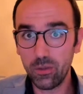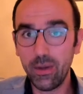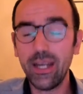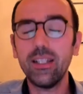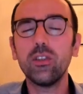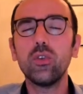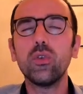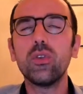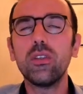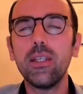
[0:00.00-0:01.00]
way, to
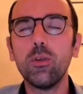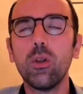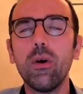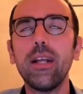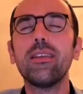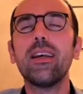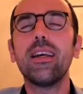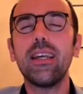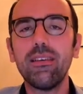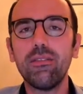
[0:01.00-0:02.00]
simulate
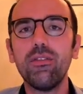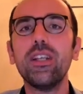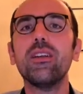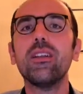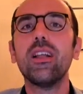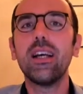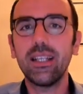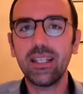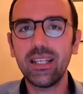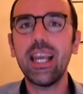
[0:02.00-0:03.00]
a real
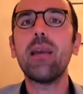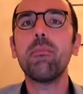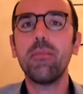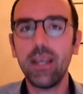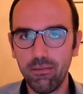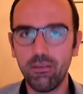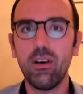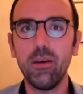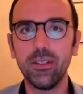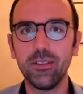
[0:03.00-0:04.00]
game
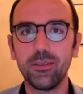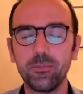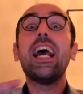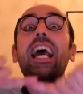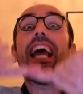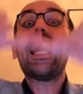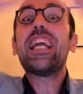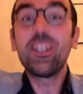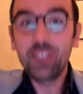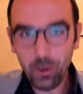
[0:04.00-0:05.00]
environment.
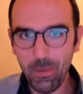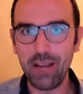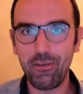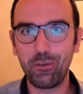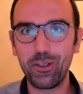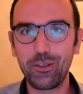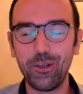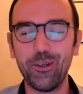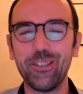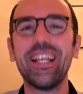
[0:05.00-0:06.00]
Another benefit of this
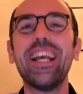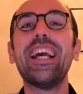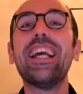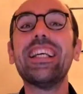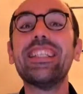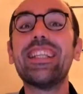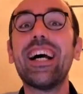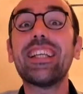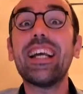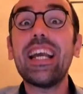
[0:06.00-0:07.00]
course is
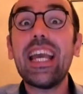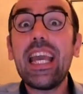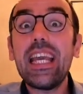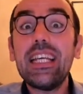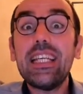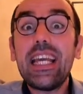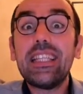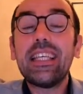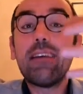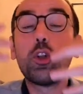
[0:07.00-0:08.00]
that
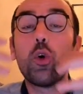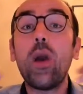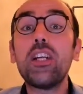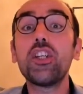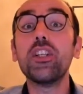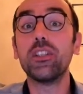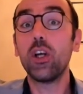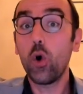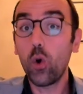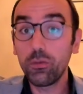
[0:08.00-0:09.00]
the evaluation
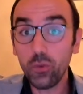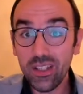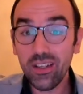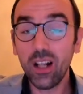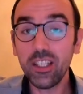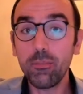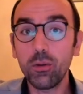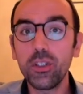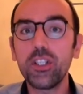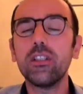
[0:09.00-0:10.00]
of the resulting
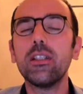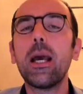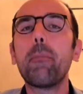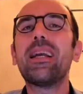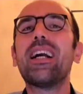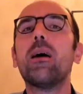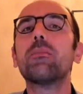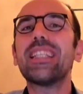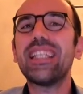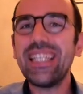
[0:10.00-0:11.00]
position
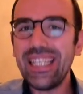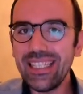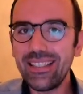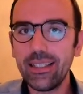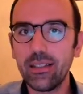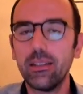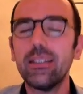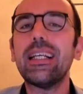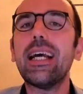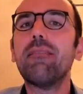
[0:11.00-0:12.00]
becomes easier,
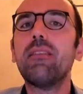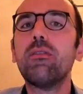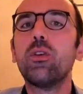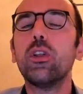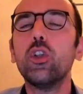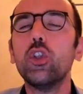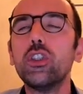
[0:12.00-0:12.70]
and we will